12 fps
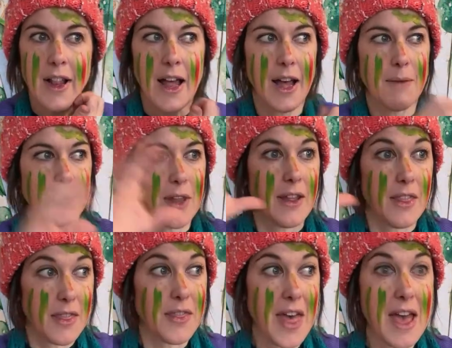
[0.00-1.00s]

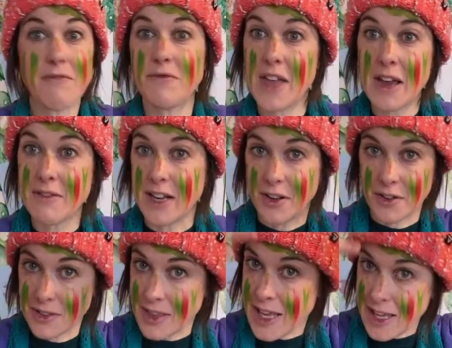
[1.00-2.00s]
They're really
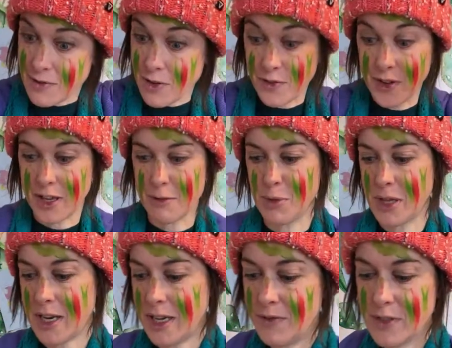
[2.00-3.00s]
good. They give off a
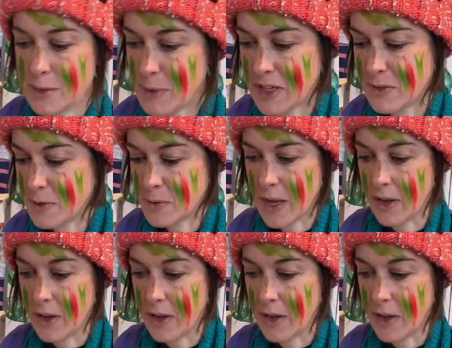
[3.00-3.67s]
completely different spectrum as well.